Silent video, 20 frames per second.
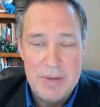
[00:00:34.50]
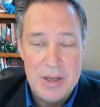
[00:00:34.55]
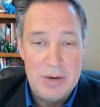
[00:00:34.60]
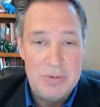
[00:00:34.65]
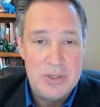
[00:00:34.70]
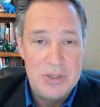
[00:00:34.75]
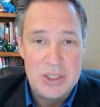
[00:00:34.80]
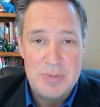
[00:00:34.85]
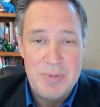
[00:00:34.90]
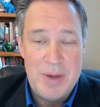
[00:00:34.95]

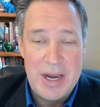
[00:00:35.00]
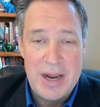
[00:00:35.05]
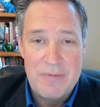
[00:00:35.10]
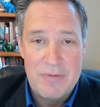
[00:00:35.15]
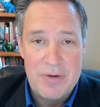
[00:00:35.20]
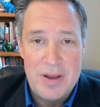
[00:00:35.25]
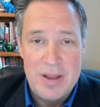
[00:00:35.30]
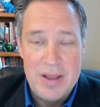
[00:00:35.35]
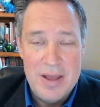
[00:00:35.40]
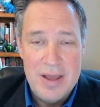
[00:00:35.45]
Just about
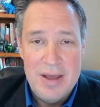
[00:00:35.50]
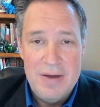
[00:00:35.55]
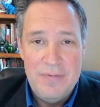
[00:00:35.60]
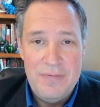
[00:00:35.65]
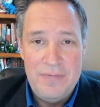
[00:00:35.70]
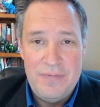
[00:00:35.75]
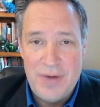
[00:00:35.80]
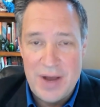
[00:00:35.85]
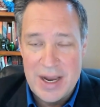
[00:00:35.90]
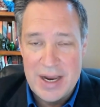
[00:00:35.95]
every
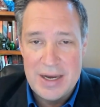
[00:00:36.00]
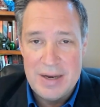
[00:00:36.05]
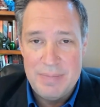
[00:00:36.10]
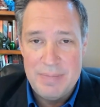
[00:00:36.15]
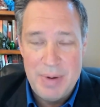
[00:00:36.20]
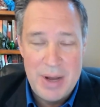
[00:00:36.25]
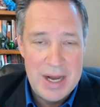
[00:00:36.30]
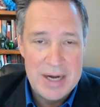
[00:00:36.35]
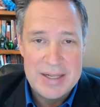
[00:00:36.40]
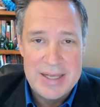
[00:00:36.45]
fine
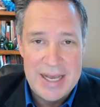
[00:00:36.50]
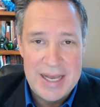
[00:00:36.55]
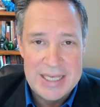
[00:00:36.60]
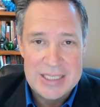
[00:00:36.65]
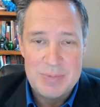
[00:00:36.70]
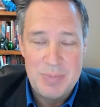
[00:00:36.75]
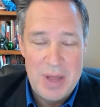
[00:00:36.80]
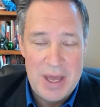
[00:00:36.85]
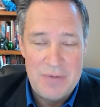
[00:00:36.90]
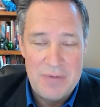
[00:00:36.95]

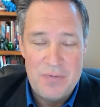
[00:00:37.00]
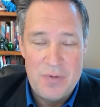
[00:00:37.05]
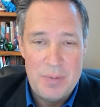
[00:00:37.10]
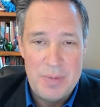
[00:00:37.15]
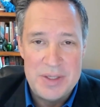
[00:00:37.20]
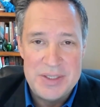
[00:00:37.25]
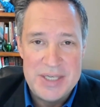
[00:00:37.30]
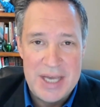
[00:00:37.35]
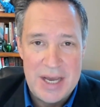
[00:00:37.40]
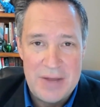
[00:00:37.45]
podcast platform
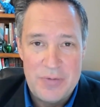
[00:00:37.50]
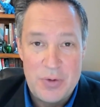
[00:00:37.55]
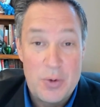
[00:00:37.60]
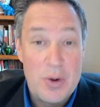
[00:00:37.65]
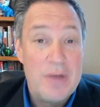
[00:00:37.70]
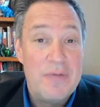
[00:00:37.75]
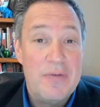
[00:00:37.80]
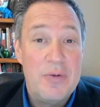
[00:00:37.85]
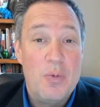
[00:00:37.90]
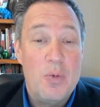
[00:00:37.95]
that's out there,
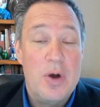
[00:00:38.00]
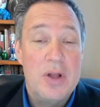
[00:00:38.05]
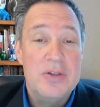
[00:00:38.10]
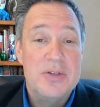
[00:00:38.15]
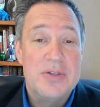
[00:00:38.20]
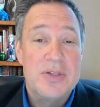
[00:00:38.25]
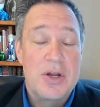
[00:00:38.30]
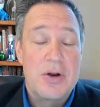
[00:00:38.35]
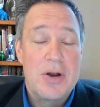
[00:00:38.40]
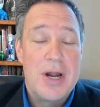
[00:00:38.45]
or even
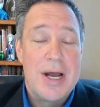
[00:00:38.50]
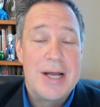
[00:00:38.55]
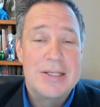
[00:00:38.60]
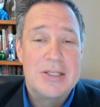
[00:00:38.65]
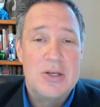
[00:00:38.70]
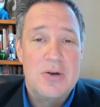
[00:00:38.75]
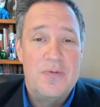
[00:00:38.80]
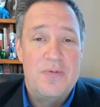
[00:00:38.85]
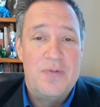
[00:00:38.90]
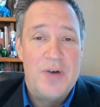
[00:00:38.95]
ones that are not
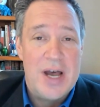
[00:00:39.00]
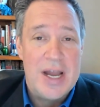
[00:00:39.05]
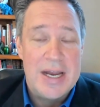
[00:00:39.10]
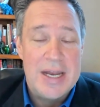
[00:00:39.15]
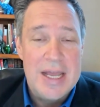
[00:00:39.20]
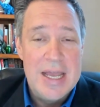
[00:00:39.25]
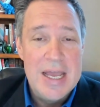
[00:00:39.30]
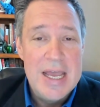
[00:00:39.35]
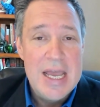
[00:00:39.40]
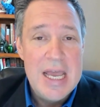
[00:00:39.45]
so
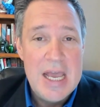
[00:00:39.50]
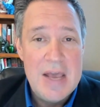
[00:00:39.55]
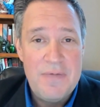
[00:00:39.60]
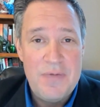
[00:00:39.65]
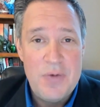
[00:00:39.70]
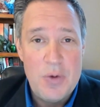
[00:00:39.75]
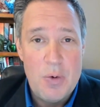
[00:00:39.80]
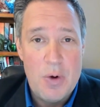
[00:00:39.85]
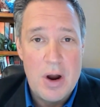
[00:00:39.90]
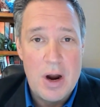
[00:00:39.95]
fine.
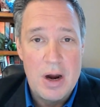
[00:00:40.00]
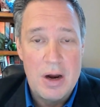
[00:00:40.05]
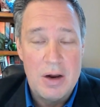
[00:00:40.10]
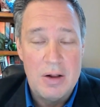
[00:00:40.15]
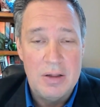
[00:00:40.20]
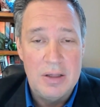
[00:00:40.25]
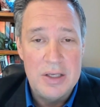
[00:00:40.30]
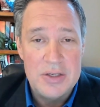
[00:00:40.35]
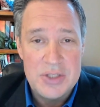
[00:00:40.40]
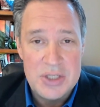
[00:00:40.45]
If you are
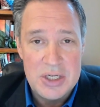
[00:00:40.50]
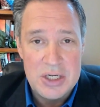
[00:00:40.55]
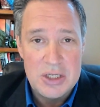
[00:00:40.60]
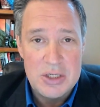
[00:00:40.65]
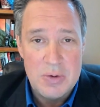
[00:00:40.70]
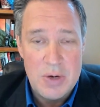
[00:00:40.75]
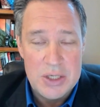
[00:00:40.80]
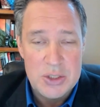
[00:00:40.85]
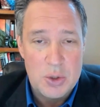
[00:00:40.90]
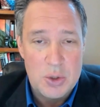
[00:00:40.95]
listening
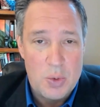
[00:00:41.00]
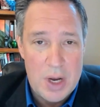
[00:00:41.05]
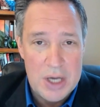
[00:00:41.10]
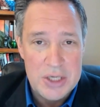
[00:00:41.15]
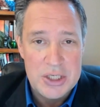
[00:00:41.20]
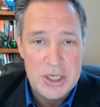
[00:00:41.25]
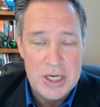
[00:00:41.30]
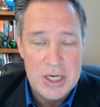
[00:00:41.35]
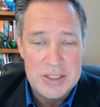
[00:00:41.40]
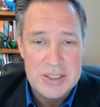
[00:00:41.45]
to us or
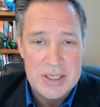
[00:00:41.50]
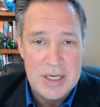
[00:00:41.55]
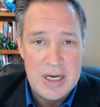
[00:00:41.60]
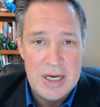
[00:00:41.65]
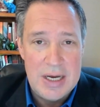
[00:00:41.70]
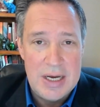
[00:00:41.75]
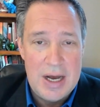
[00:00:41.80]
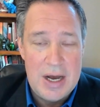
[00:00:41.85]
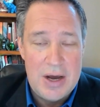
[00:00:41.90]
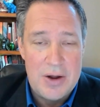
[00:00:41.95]
watching us
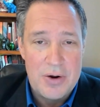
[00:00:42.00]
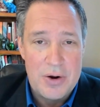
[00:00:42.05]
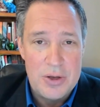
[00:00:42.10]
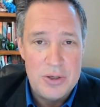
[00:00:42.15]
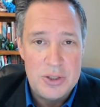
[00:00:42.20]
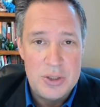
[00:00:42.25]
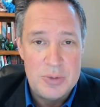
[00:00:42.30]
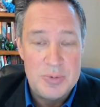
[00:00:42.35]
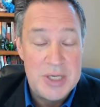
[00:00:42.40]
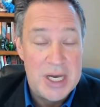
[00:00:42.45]
on our
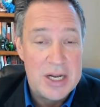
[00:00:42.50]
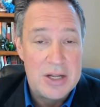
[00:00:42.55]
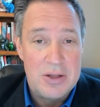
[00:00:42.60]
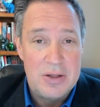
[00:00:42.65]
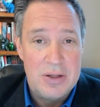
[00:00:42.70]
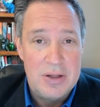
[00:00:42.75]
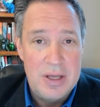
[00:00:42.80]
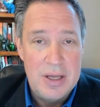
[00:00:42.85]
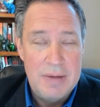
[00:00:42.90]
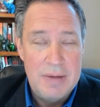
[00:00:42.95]
YouTube
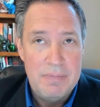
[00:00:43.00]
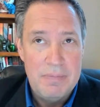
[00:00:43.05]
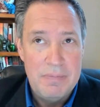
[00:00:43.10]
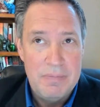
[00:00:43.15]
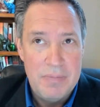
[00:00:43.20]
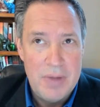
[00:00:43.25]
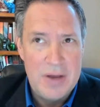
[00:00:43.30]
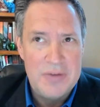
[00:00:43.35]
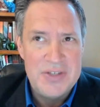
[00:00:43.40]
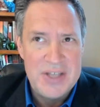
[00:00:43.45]
channel,
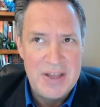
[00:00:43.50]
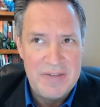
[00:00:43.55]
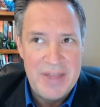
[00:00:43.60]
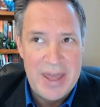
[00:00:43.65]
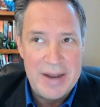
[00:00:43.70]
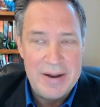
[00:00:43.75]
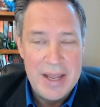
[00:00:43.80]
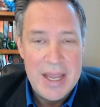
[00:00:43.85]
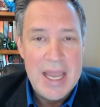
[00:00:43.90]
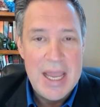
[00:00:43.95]
I've said
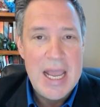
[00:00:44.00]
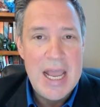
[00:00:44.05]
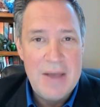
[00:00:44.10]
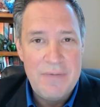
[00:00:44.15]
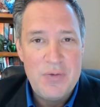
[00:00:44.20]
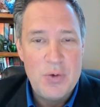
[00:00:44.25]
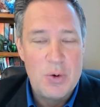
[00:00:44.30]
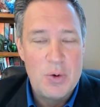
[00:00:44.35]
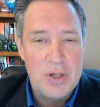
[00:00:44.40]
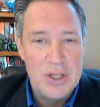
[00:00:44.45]
that.
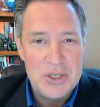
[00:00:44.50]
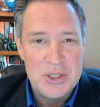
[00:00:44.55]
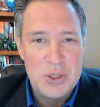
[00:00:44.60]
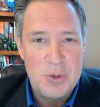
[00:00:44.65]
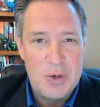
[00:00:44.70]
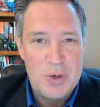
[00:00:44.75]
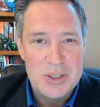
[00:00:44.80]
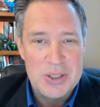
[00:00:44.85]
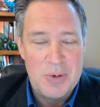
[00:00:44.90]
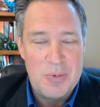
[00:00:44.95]
If you are
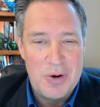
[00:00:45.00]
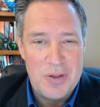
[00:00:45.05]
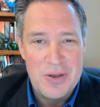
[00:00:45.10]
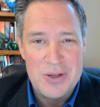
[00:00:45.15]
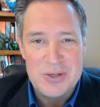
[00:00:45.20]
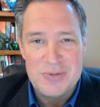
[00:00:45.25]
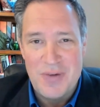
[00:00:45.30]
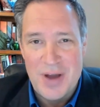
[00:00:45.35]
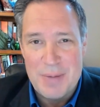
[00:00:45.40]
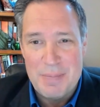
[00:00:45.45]
listening to us on one of
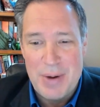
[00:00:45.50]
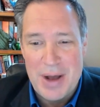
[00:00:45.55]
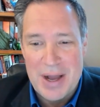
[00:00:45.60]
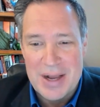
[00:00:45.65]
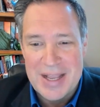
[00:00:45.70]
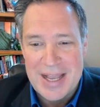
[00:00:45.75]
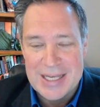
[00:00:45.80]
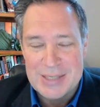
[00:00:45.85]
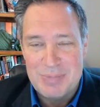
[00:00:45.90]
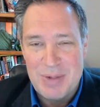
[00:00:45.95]
those fine
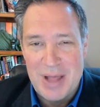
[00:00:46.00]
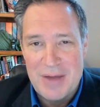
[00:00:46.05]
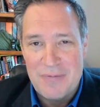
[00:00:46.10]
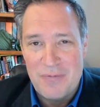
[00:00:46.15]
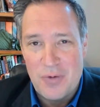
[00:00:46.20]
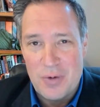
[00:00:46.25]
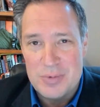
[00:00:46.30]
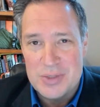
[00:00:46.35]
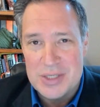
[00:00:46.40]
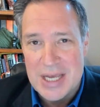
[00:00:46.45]
podcast
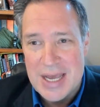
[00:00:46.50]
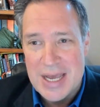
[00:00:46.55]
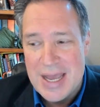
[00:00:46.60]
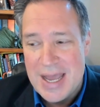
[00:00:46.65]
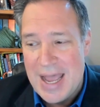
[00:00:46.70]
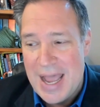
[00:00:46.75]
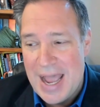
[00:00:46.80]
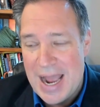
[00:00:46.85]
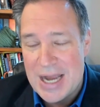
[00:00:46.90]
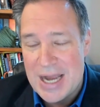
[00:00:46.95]
platforms
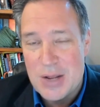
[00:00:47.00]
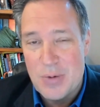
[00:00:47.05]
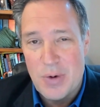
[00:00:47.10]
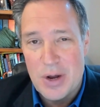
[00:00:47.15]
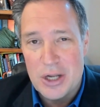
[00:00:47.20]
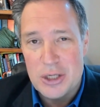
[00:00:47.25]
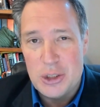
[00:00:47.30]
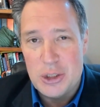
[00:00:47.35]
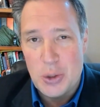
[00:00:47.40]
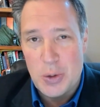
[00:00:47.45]
and you
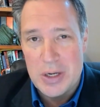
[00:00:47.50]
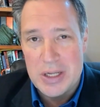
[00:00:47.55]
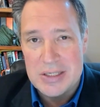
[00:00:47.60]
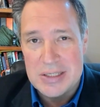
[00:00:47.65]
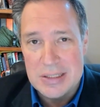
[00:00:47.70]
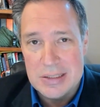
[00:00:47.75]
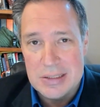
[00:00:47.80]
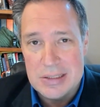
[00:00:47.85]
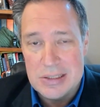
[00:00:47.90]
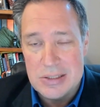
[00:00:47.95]
want to join
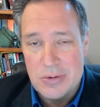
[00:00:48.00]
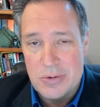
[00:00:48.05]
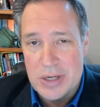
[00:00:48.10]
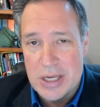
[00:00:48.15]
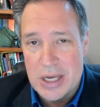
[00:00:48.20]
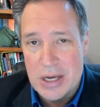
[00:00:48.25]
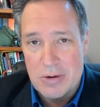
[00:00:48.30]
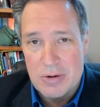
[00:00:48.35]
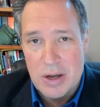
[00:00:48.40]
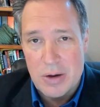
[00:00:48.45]
us in
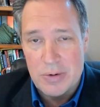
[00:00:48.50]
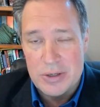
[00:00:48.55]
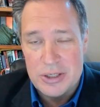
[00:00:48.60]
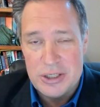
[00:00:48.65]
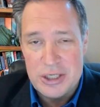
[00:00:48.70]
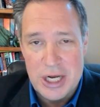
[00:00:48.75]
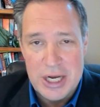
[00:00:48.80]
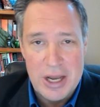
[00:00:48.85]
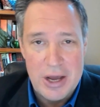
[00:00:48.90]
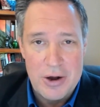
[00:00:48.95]
studio, go and
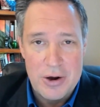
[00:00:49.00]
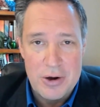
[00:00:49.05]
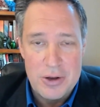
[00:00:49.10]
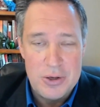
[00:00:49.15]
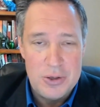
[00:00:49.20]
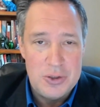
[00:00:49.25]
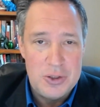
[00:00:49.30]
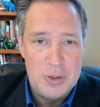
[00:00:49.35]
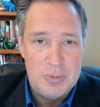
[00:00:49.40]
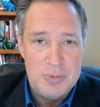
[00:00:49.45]
check out our
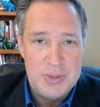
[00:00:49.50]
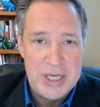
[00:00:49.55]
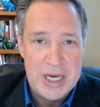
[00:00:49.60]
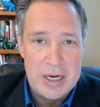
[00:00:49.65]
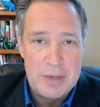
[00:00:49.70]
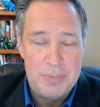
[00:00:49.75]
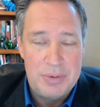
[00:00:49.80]
YouTube channel.